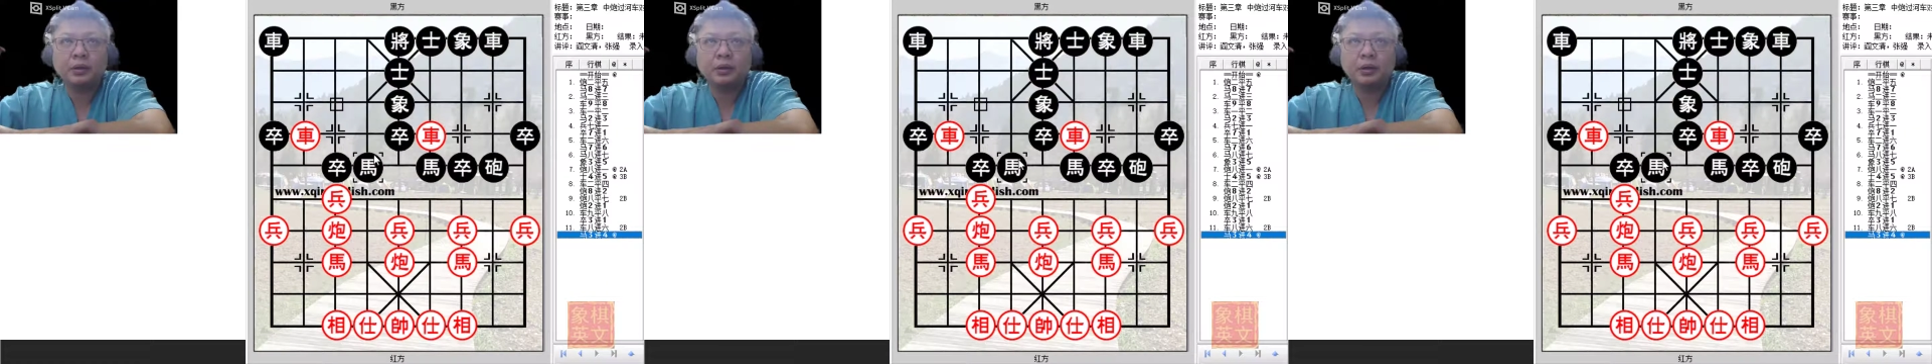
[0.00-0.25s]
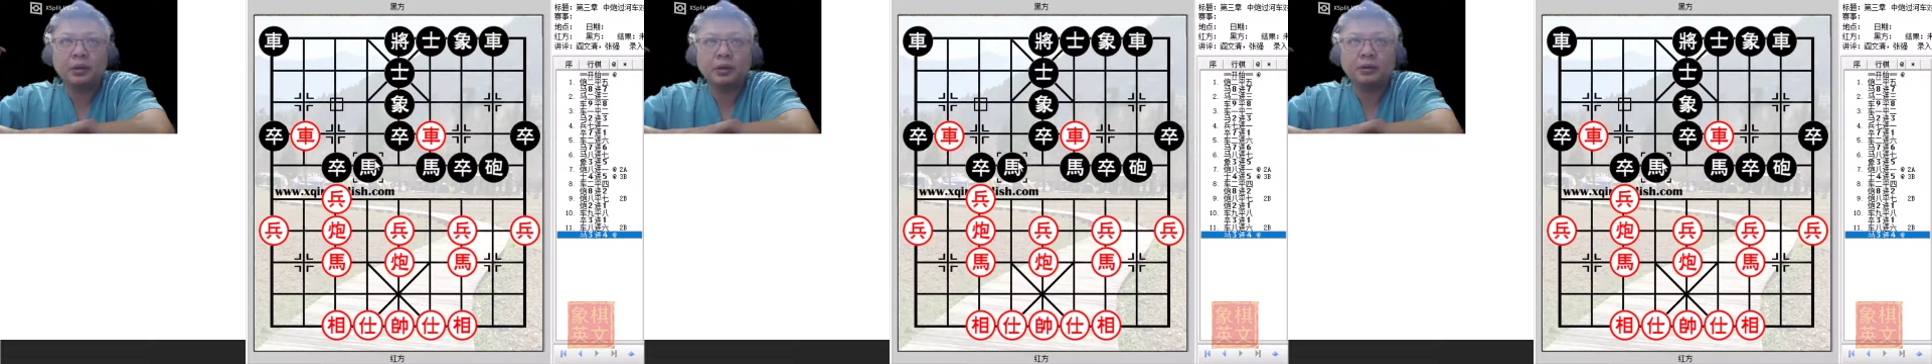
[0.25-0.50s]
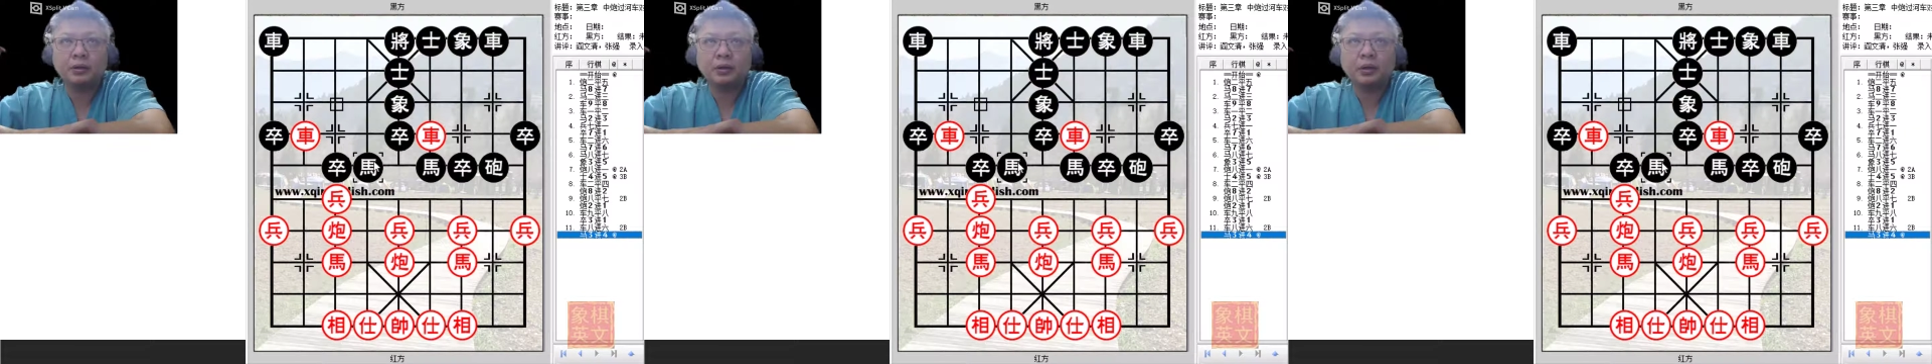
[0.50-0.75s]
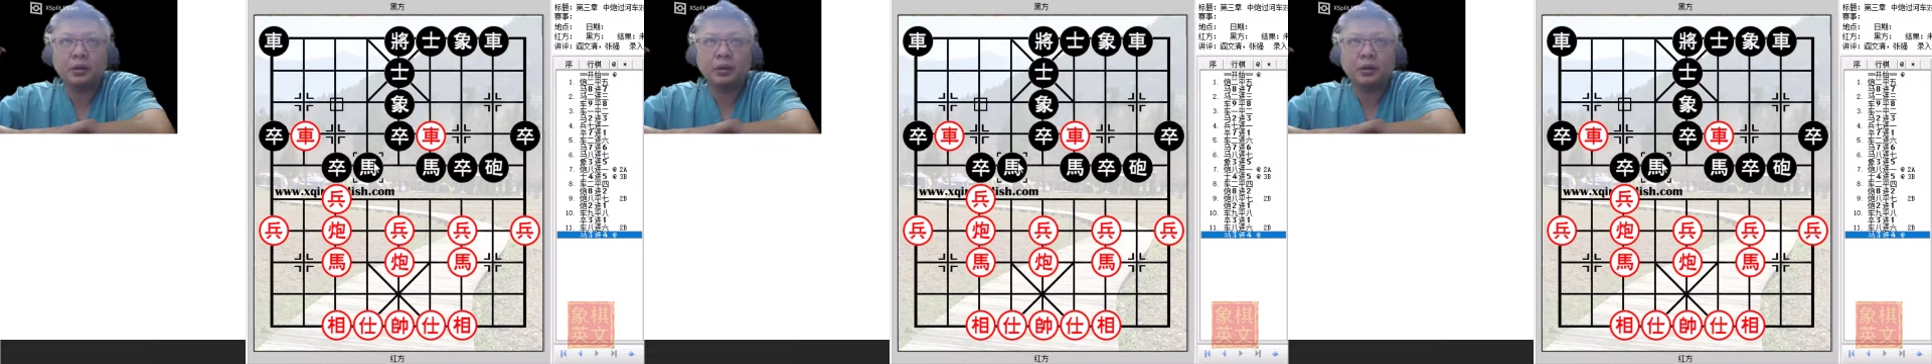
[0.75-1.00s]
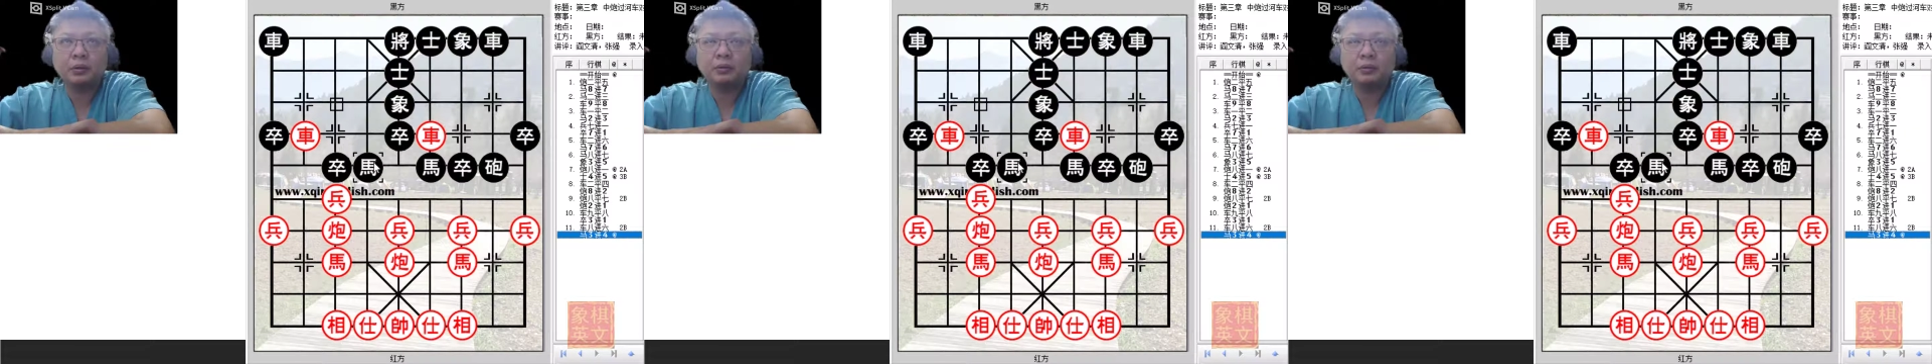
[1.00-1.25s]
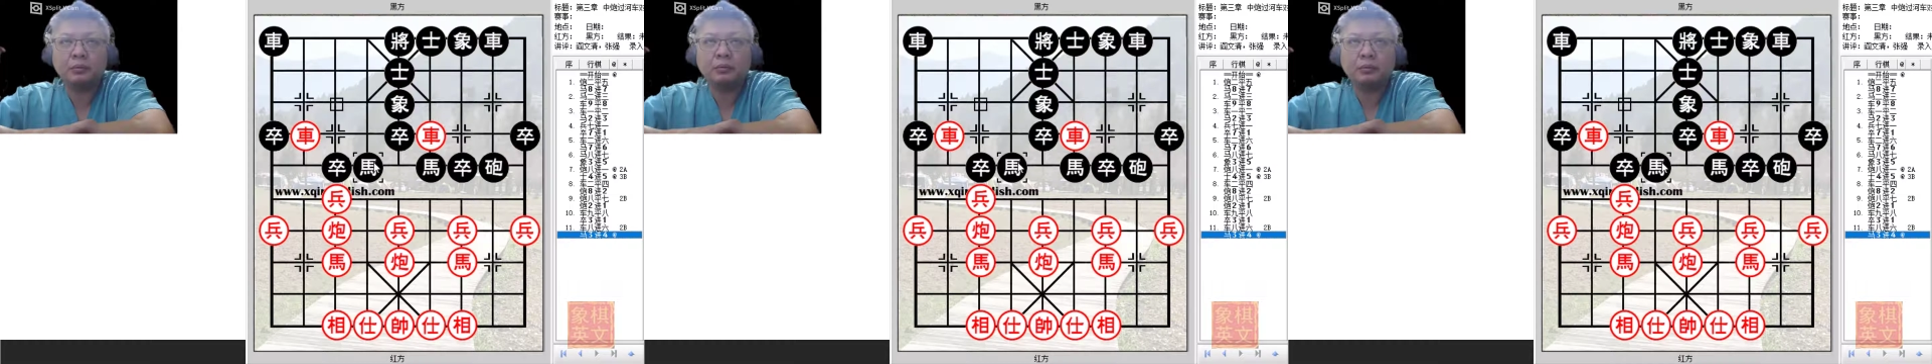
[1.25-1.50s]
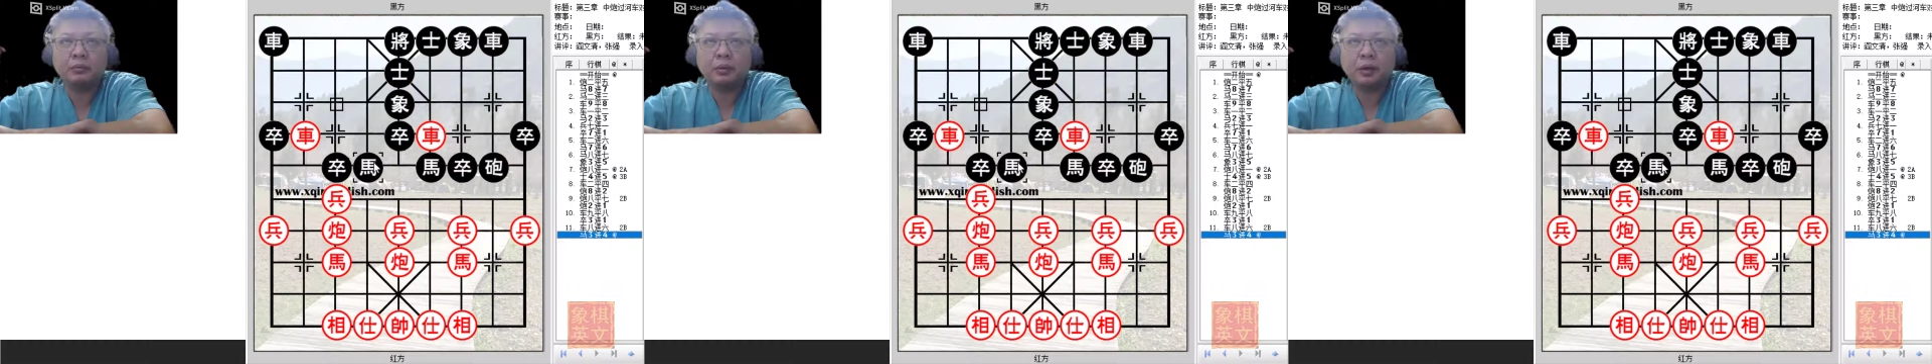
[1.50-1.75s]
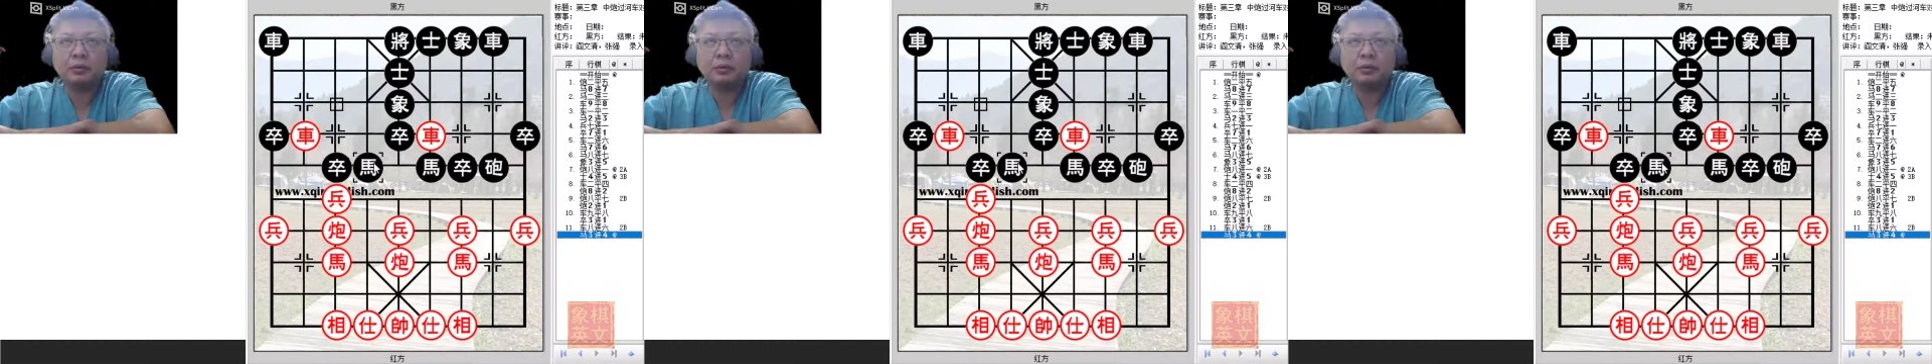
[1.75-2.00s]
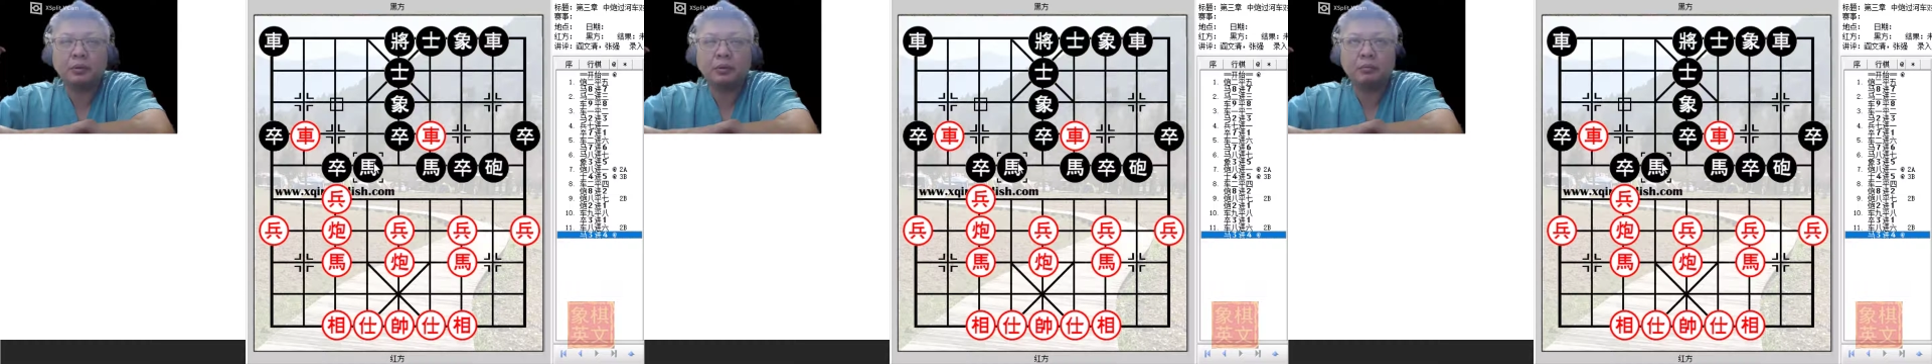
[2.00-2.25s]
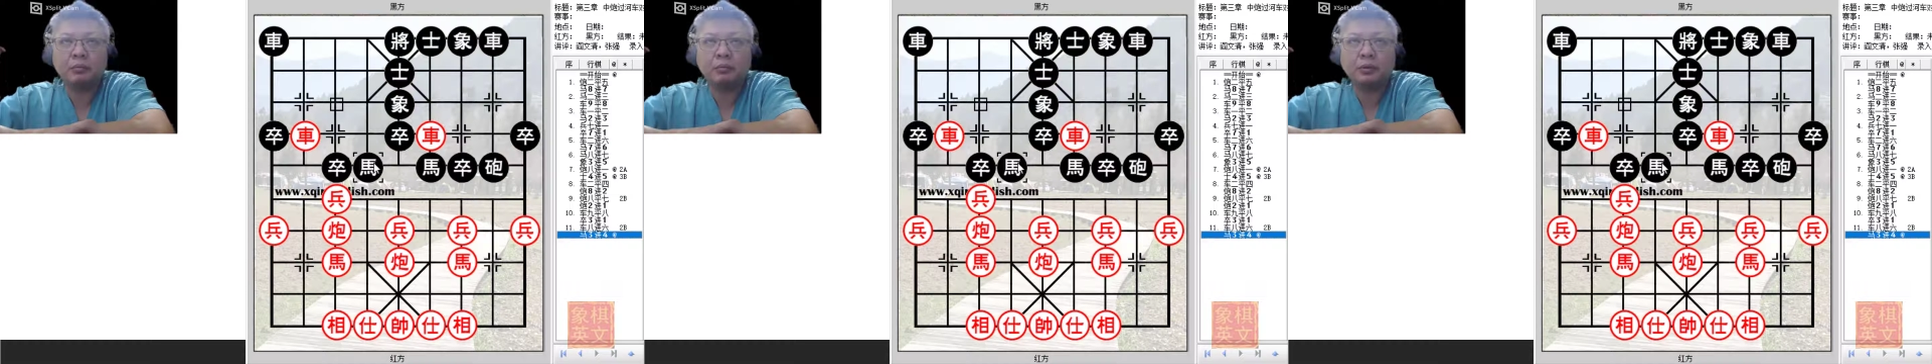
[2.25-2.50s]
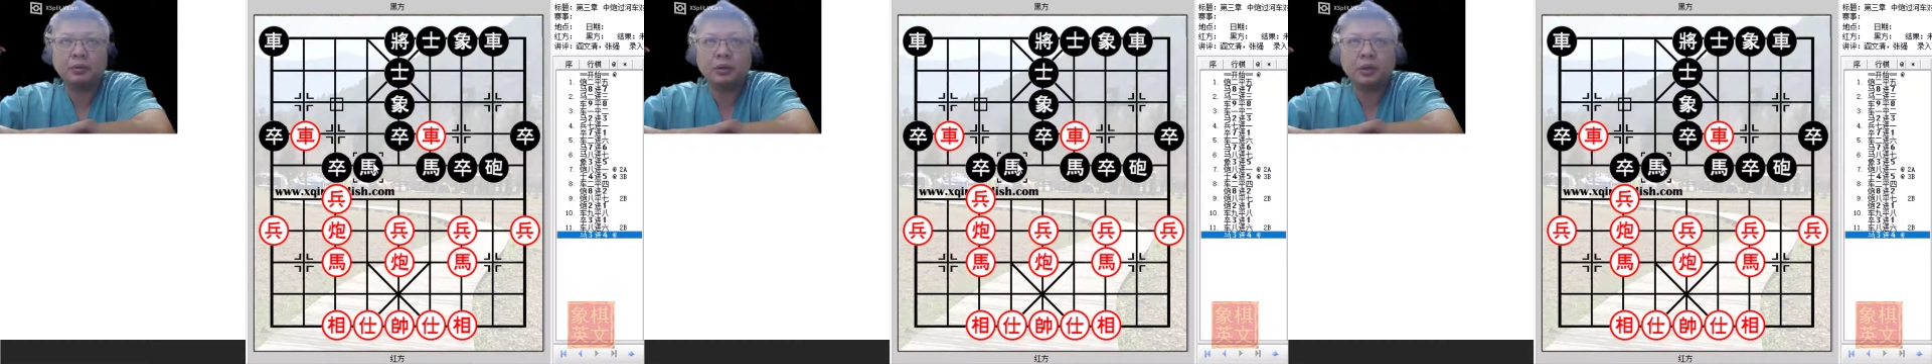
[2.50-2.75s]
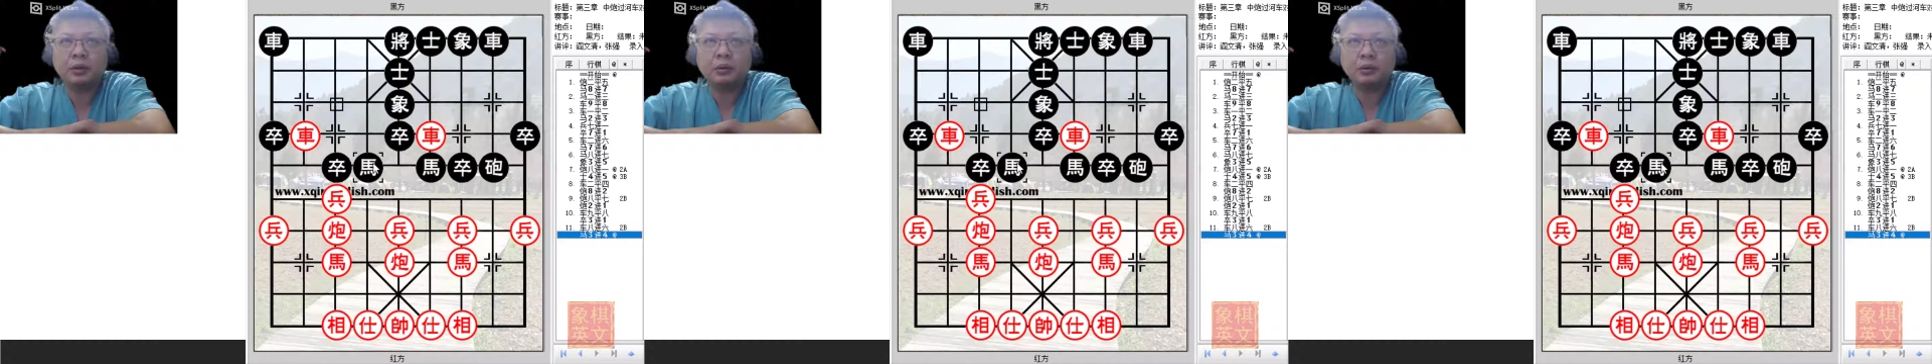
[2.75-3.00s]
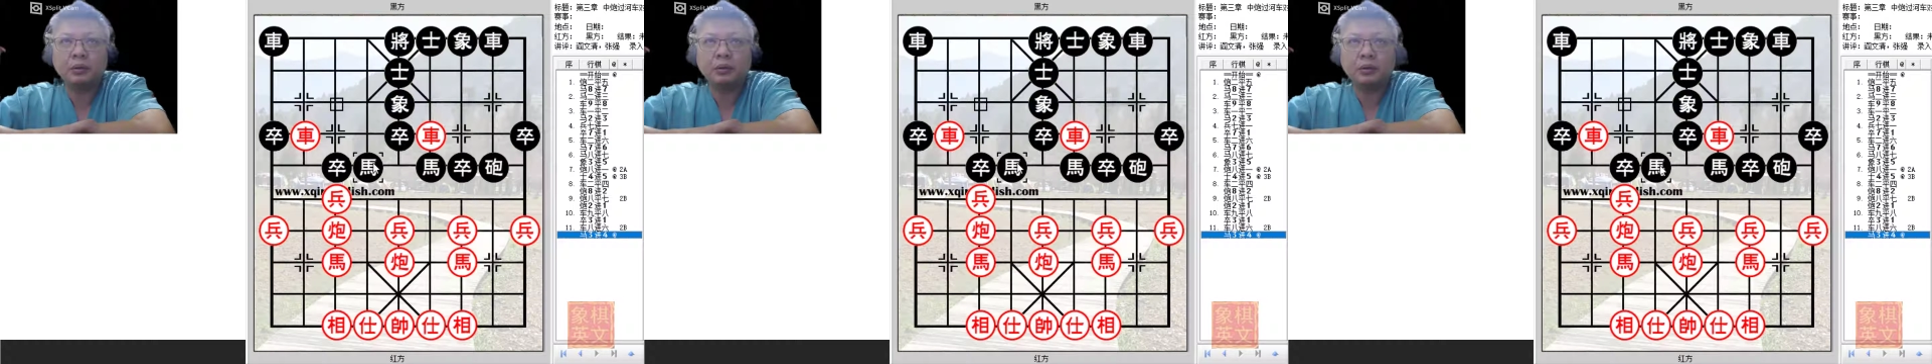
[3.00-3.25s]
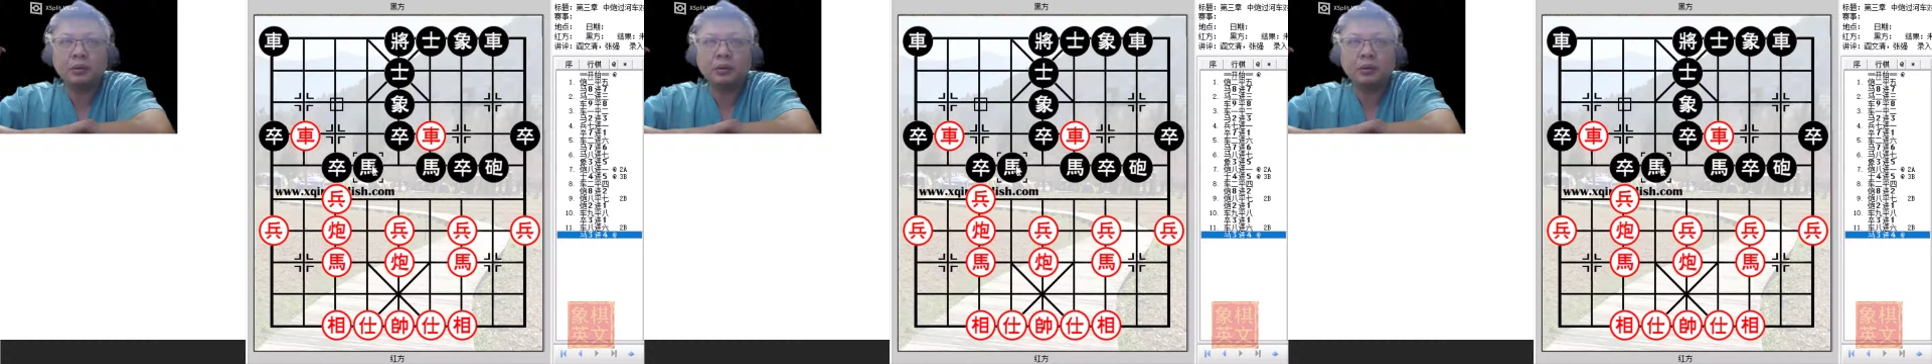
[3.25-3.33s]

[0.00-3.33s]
Now black could now